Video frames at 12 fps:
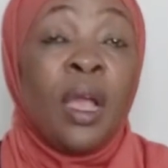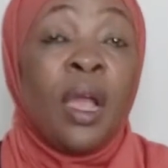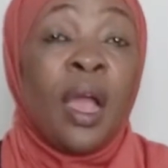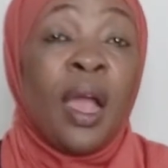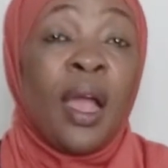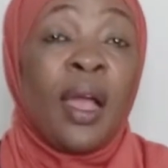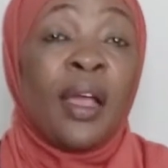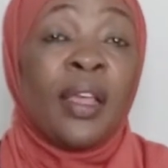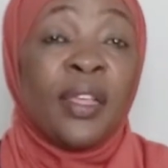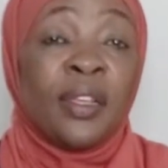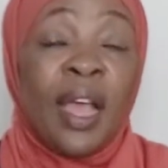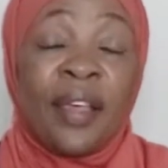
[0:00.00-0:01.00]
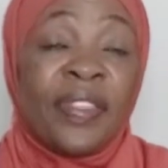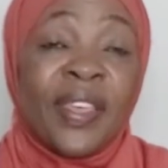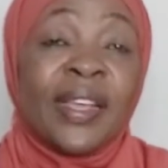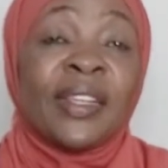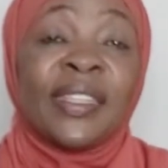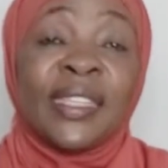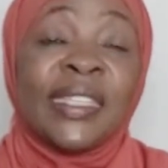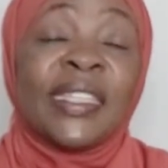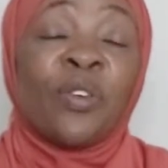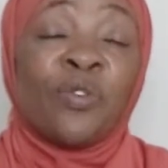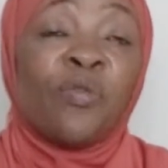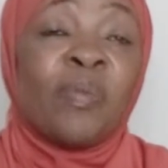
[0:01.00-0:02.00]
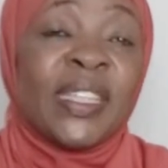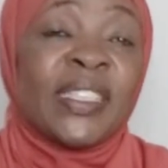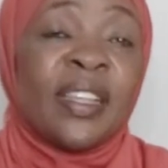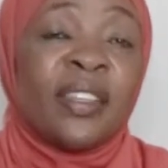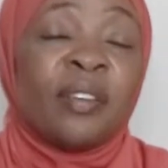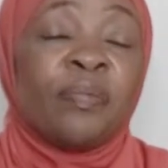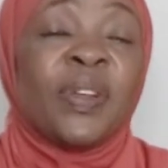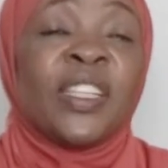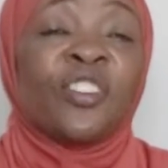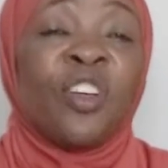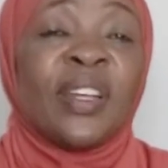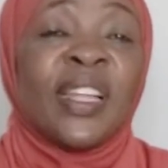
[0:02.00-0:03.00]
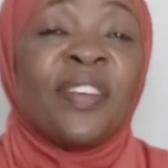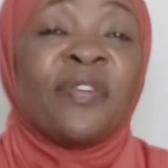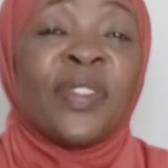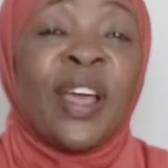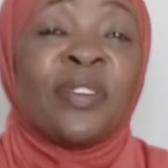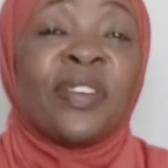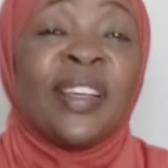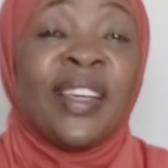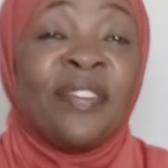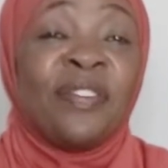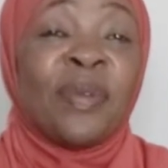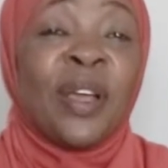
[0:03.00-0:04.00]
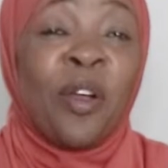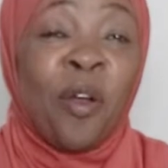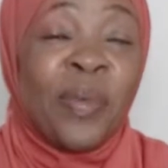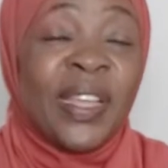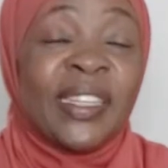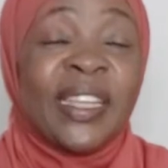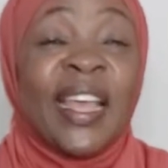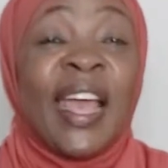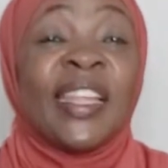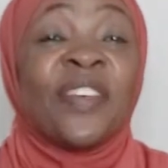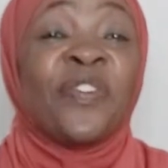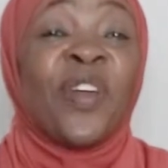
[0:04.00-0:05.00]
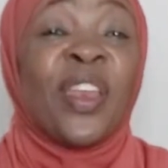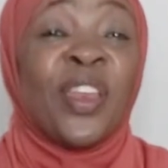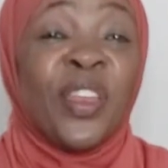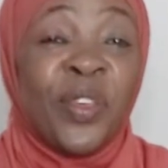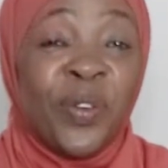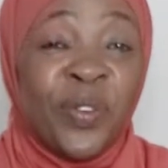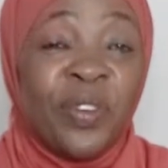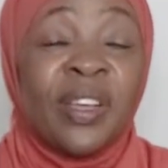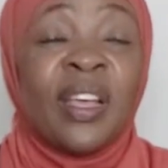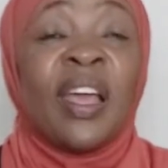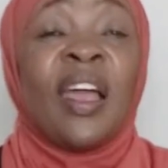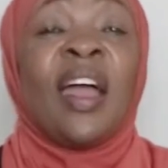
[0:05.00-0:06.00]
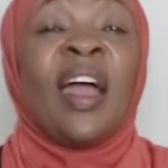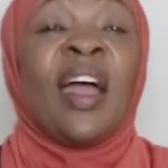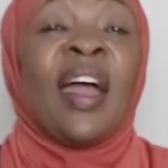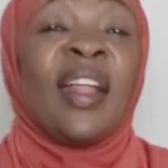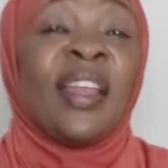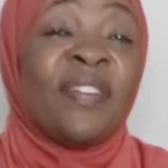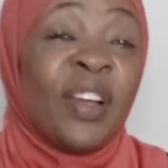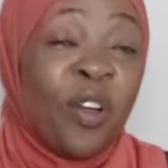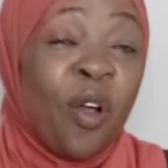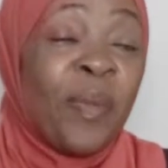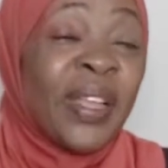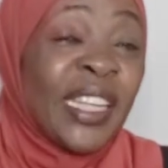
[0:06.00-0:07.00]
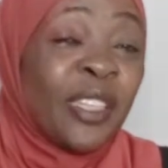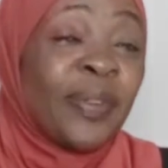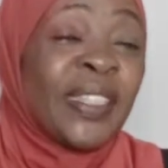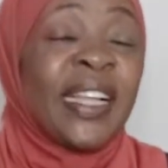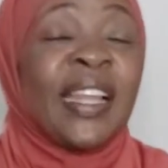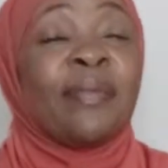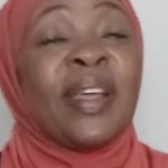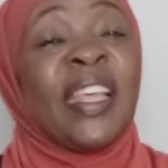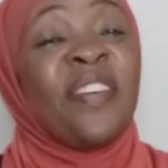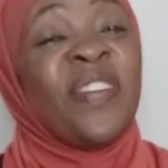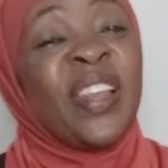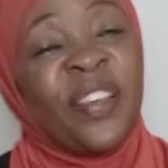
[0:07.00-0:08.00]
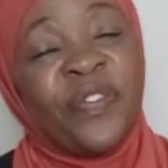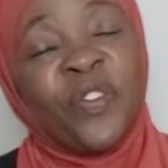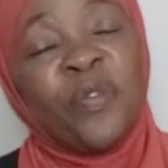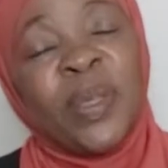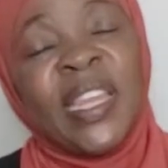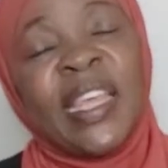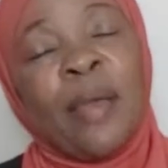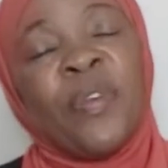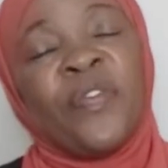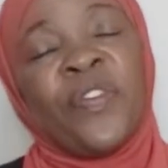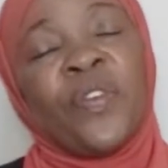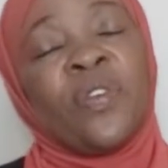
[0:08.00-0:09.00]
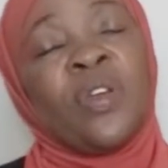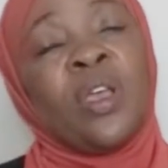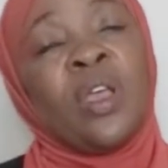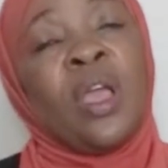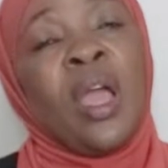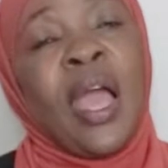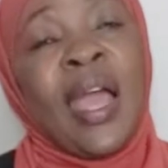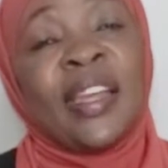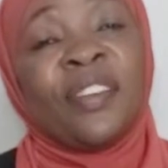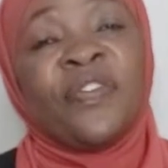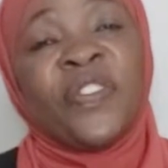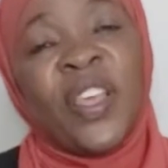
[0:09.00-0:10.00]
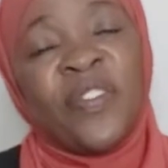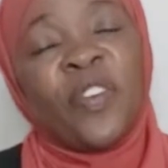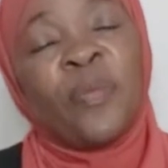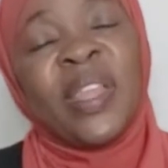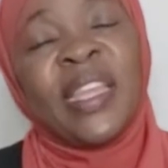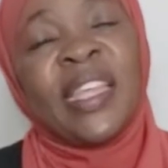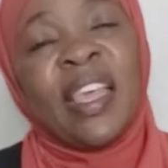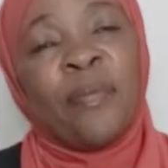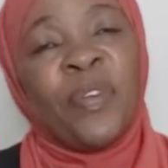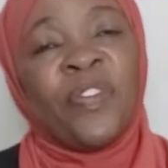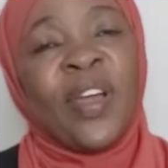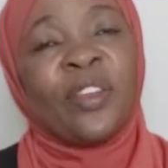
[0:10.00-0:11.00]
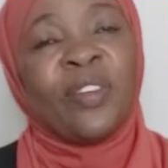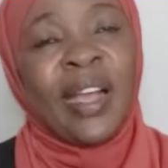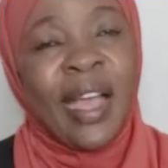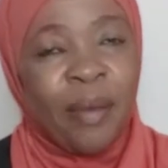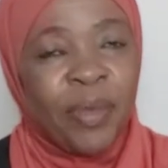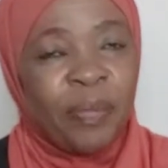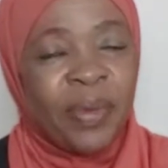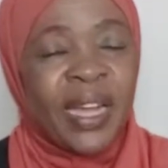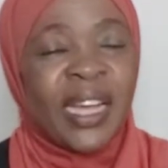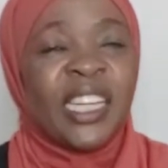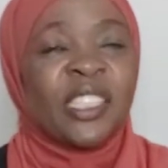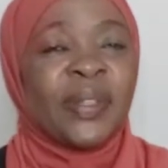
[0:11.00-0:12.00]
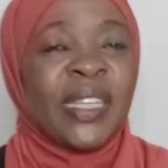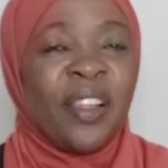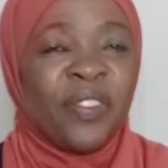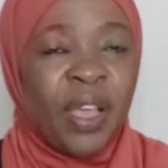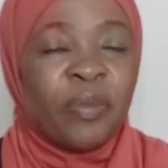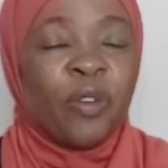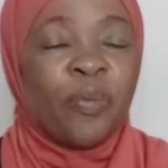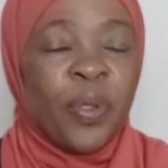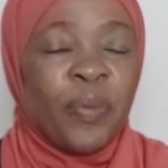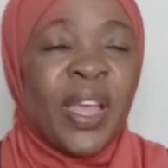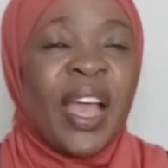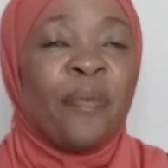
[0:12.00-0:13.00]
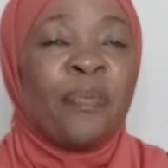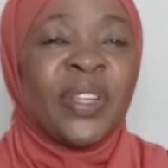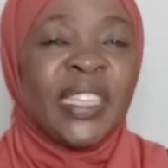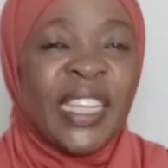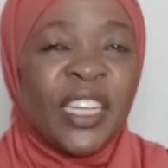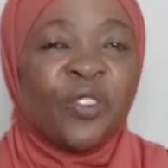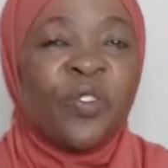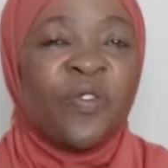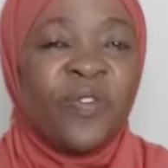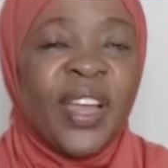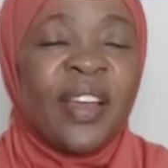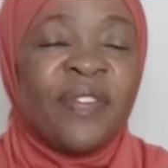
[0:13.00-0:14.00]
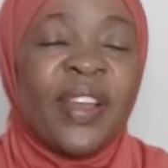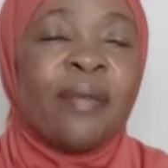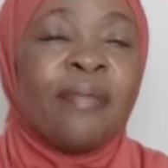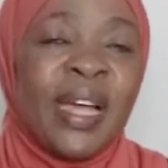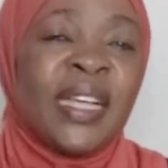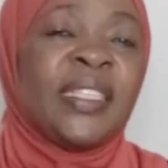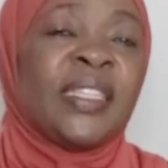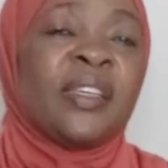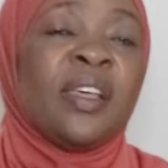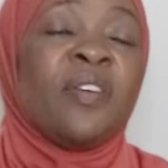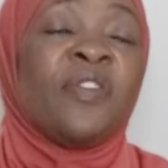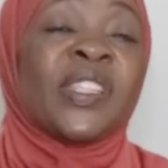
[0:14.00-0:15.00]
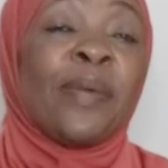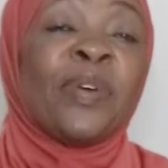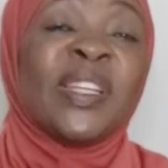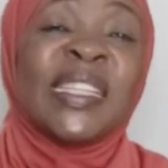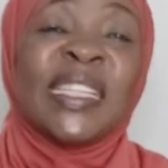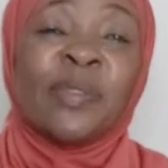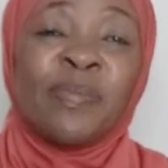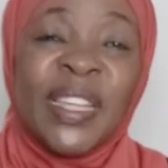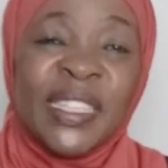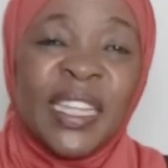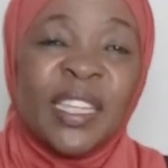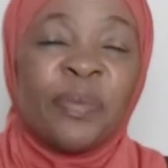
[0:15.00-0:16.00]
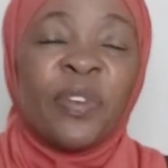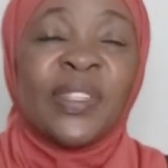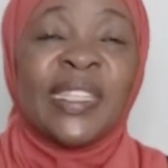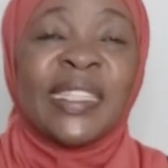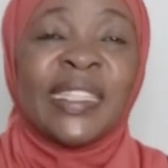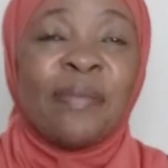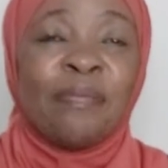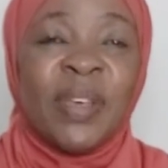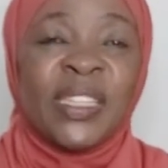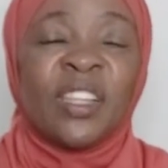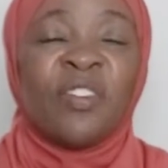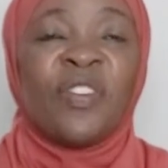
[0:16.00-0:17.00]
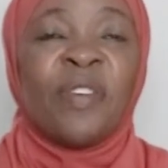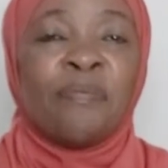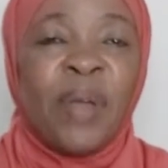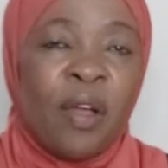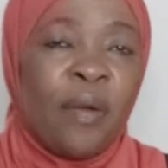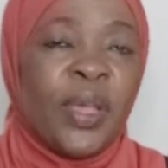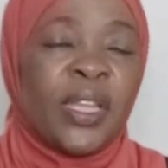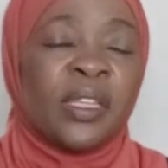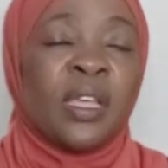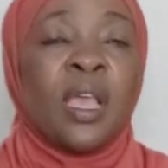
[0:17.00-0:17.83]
I think this is a good message. Please don't leave without giving me a comment. And if you are new, leave a comment, especially. But even if you've been here before, and if you've been here before and you're coming back, and especially if you came on Premiere, I appreciate you very, very much for supporting this message, because this is the message of empowerment.